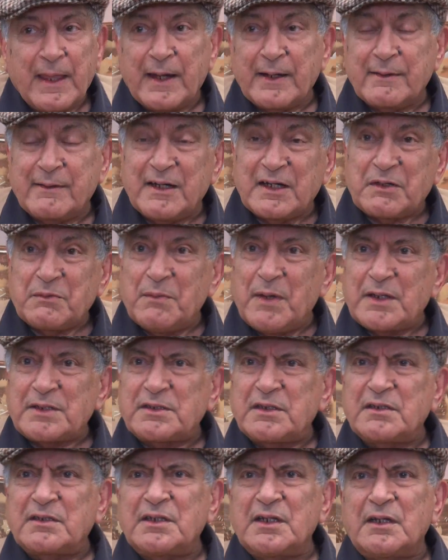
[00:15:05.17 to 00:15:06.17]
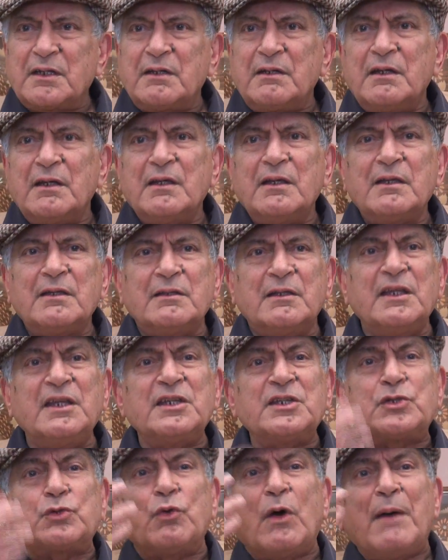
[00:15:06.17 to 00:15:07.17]
And Great Master said,
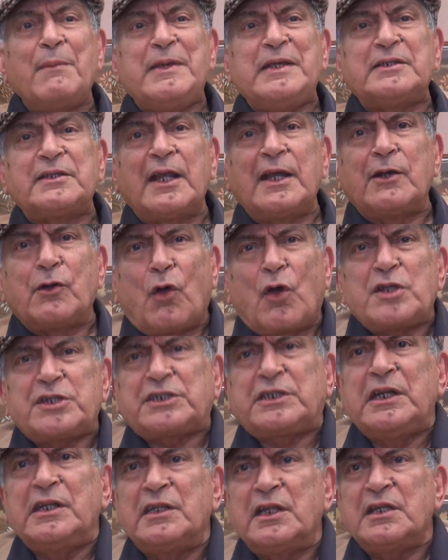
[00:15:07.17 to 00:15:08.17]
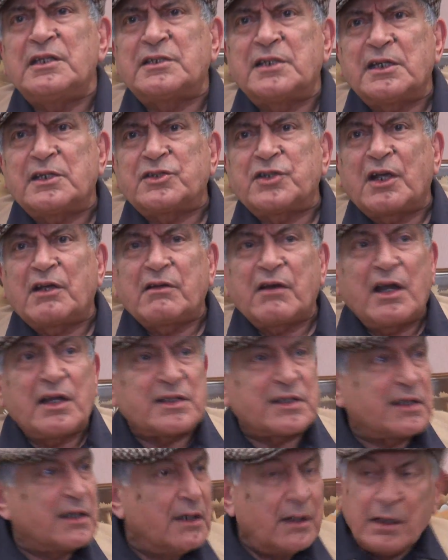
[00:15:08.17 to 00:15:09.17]
"These Swamis are lost in these 6
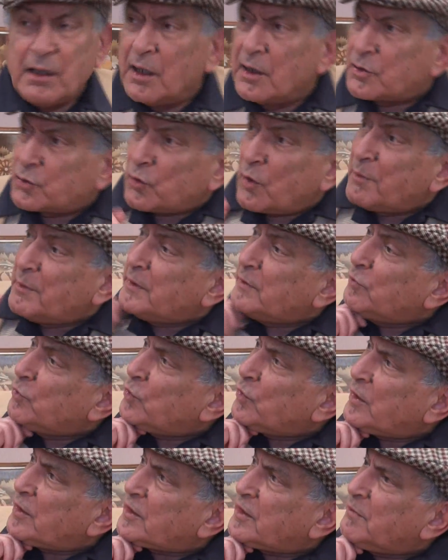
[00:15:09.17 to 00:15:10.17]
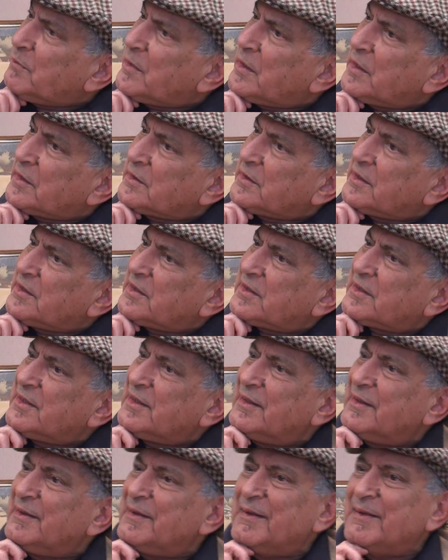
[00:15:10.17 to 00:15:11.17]
chakras." And Swamiji would look at him like this.
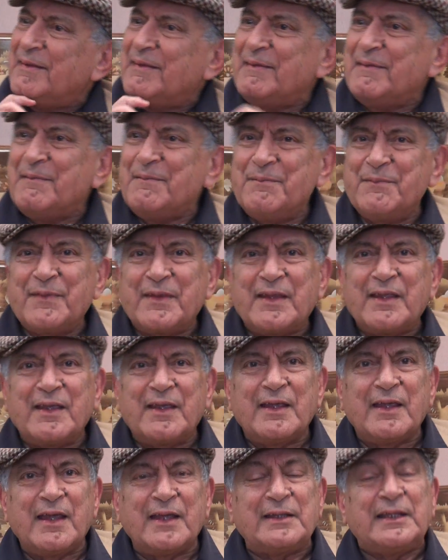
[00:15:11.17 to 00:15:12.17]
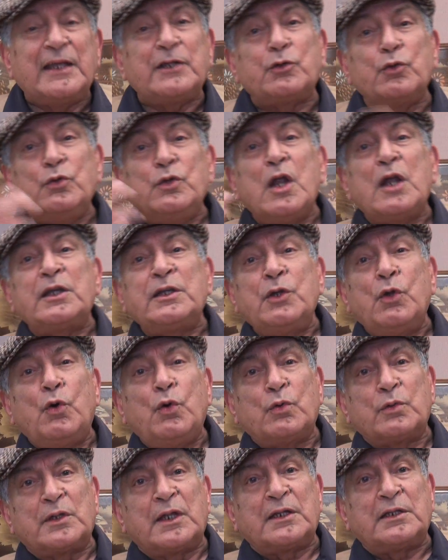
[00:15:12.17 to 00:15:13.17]
And they do not
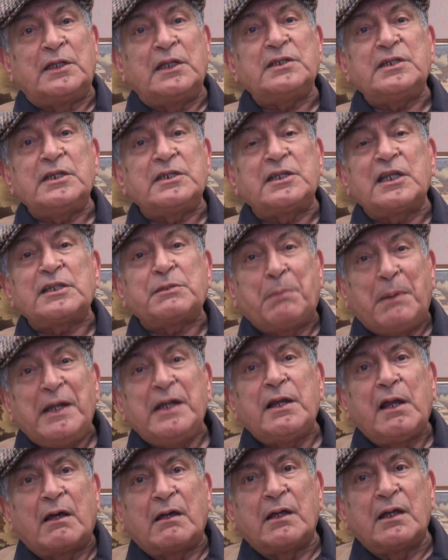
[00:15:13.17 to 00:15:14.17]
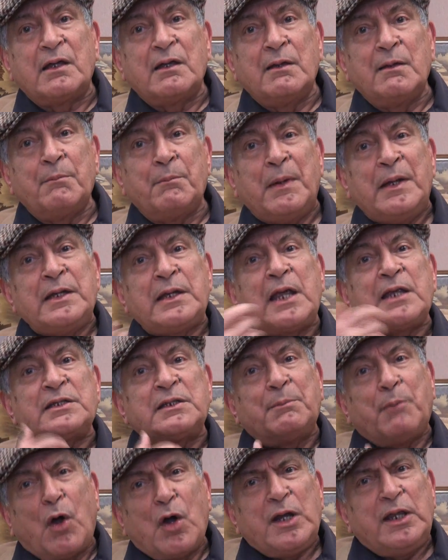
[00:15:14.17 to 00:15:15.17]
know that this is just Pinda. Pinda is
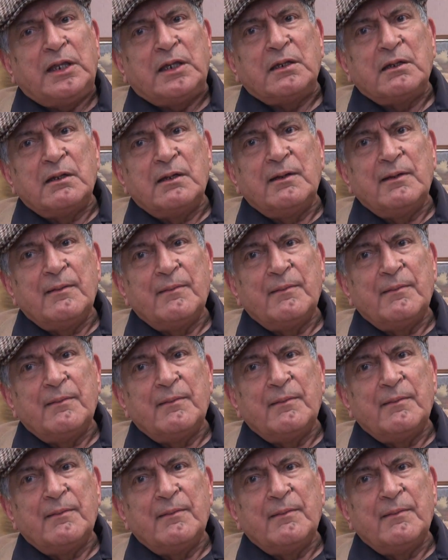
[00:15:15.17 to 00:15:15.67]
the body.